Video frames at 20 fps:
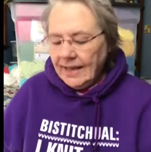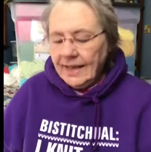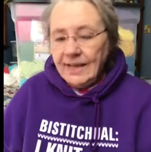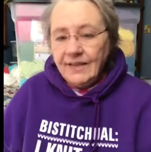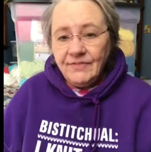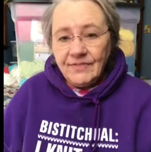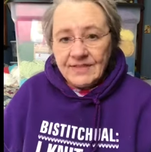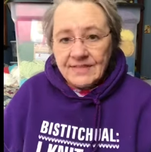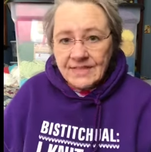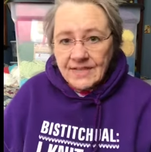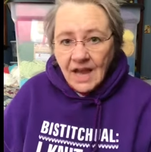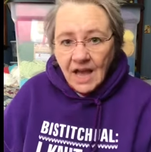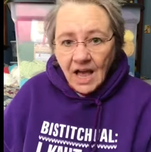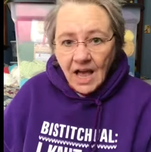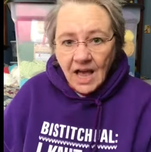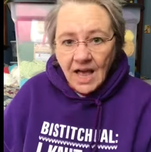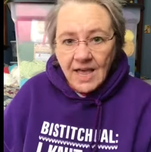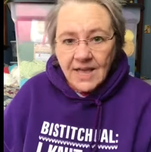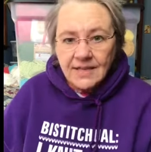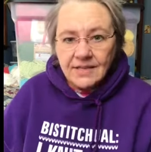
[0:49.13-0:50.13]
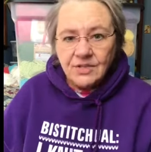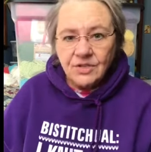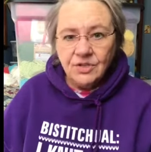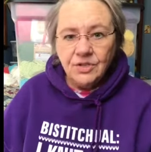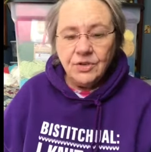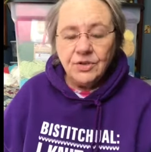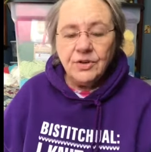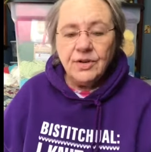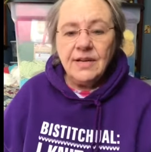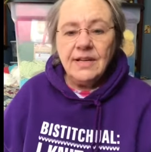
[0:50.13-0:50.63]
If it's not,
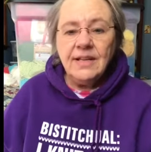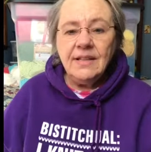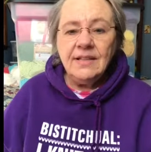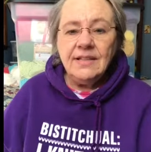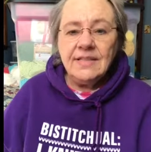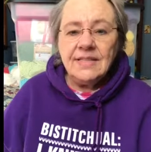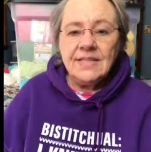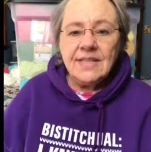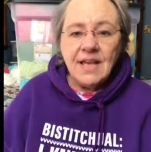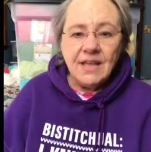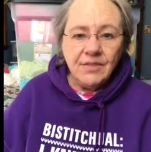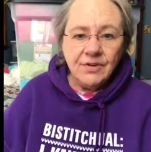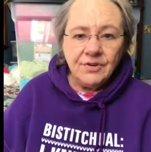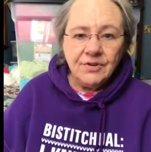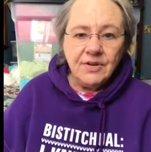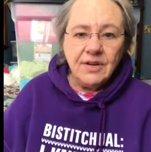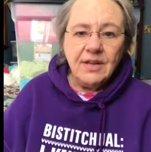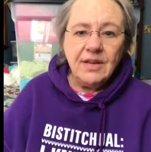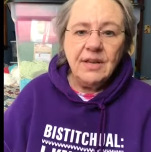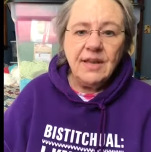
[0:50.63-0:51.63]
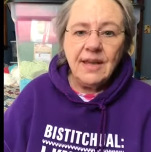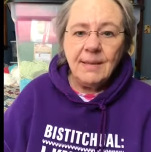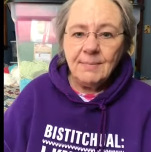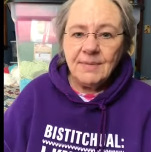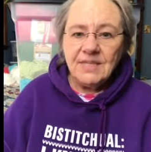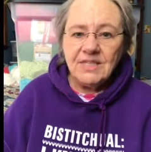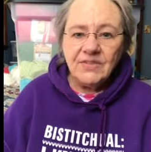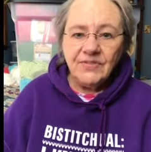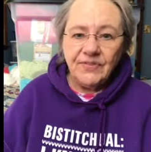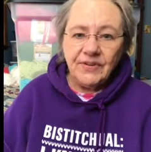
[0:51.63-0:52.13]
you're in the southern
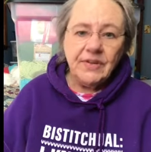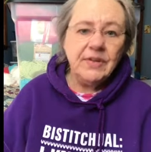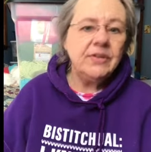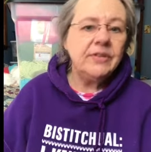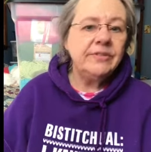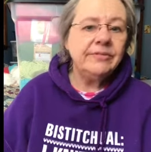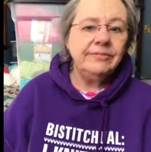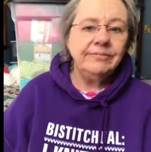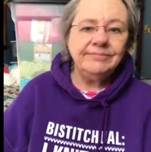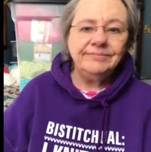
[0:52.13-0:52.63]
hemisphere